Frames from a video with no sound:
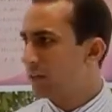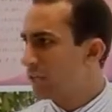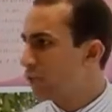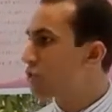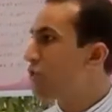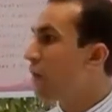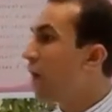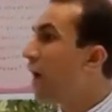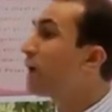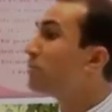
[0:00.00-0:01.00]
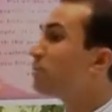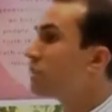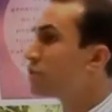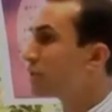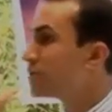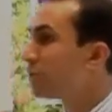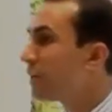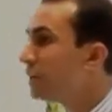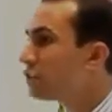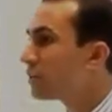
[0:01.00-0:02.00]
He was the high priest of the
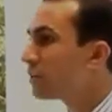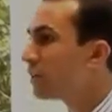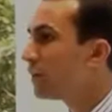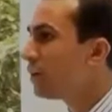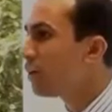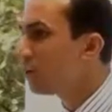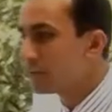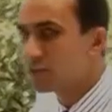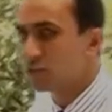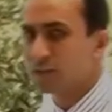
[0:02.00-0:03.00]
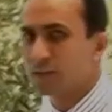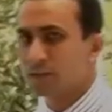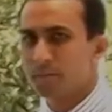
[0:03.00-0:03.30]
nation of Israel.